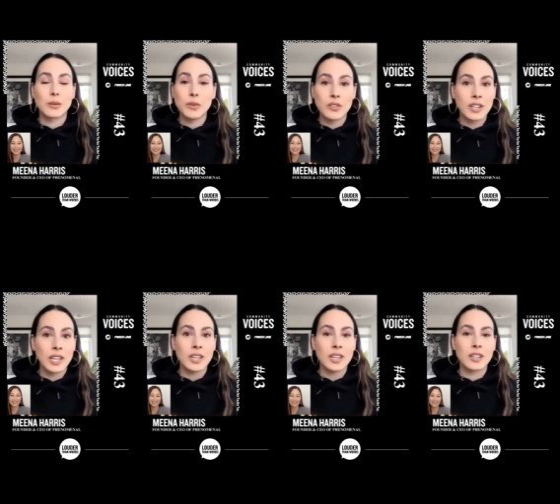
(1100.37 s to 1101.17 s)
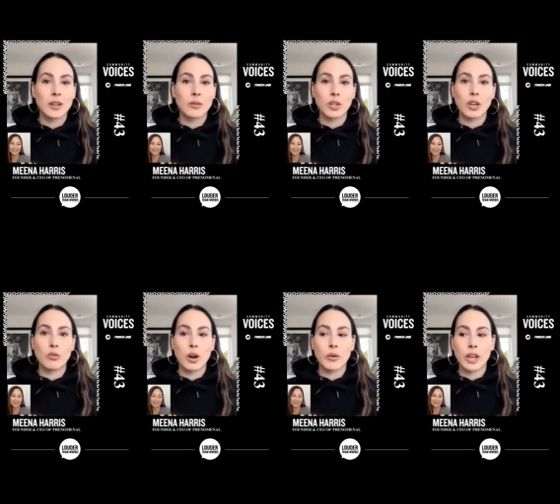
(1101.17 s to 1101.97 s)
community, and, and really
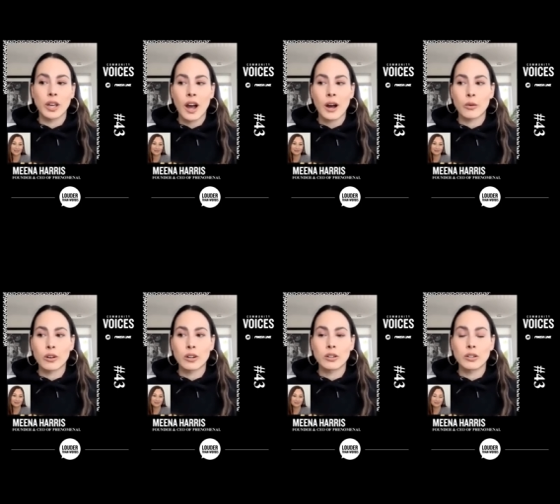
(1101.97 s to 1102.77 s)
growing our,